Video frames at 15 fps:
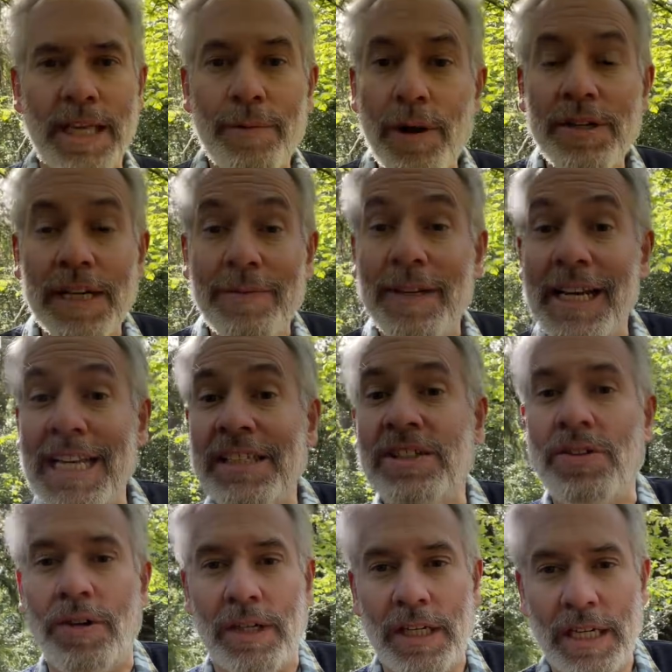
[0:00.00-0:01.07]
They won't even
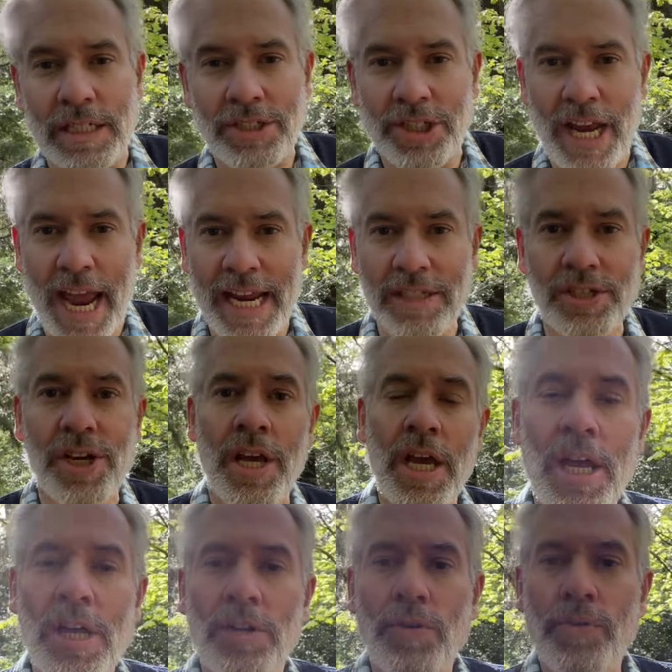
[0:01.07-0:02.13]
list on an exchange,
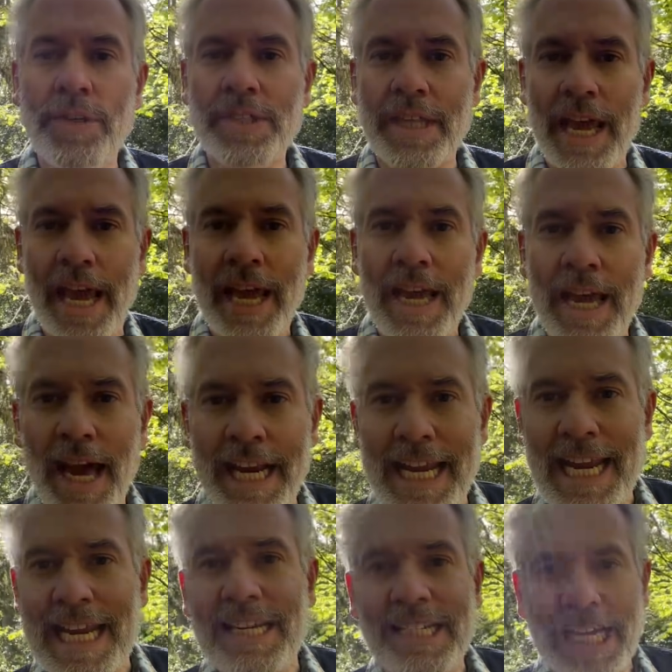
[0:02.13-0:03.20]
nor is there an
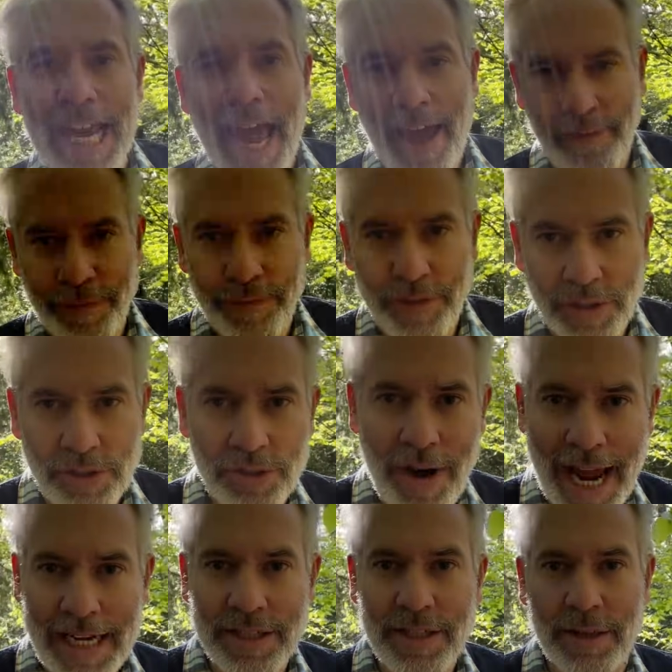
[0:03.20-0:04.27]
ETF that
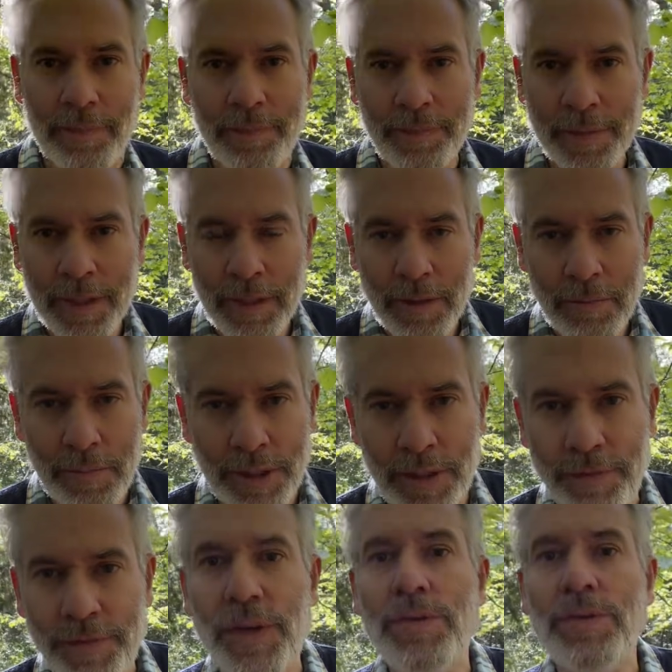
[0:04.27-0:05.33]
tracks them. But the
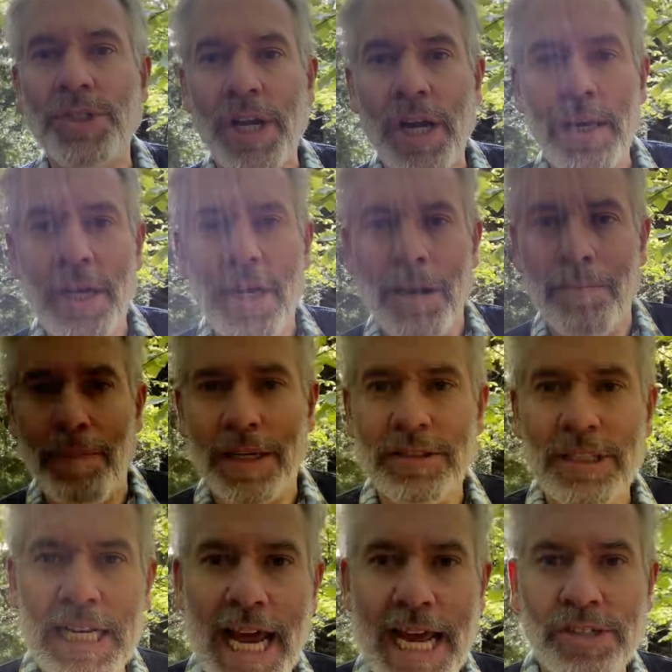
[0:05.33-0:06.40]
future
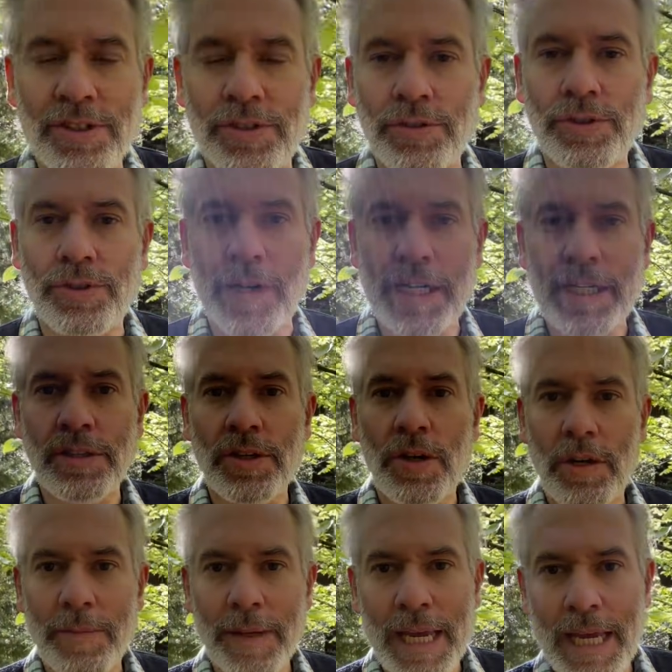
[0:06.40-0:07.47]
multinational
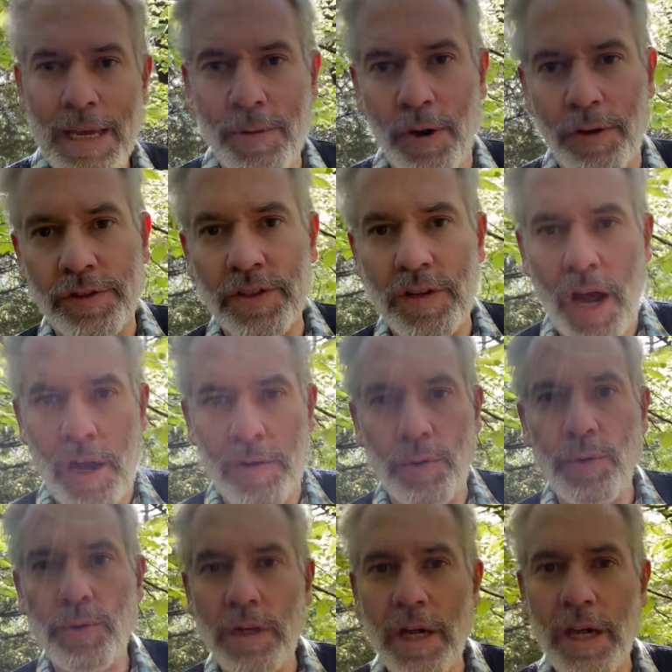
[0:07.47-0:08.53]
trillion-dollar behemoths are
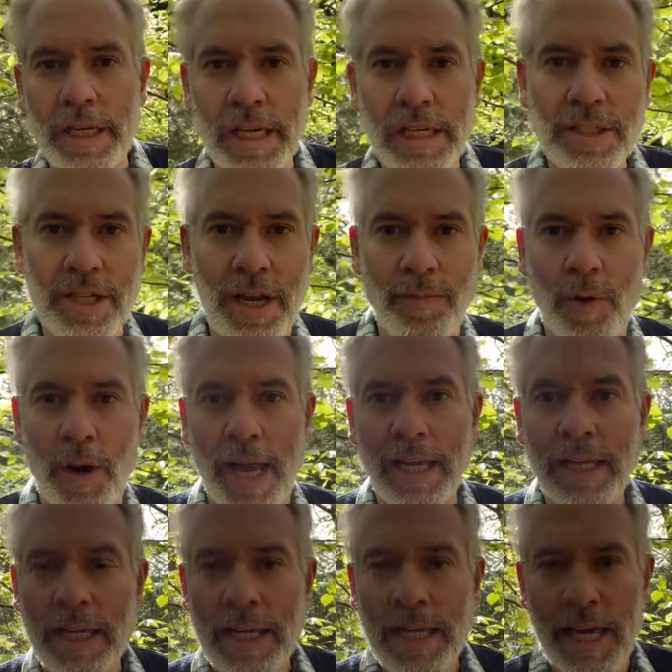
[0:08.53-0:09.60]
all lurking somewhere
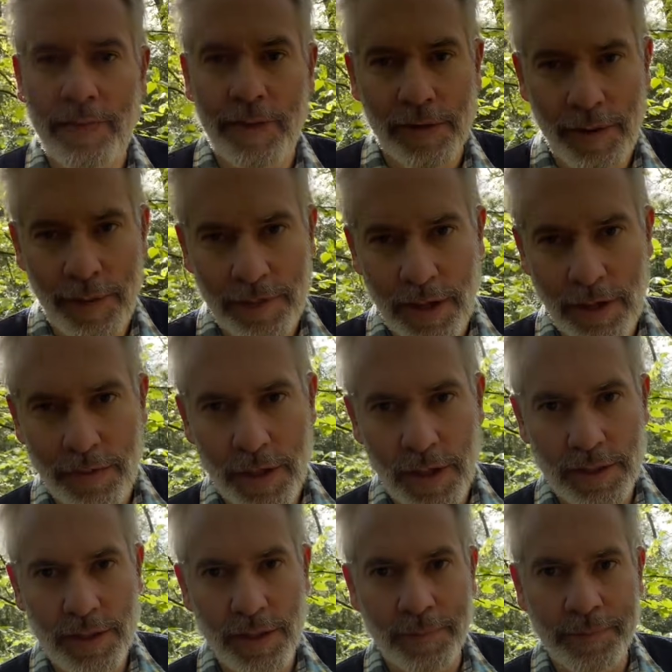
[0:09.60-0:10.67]
in the cryptoverse.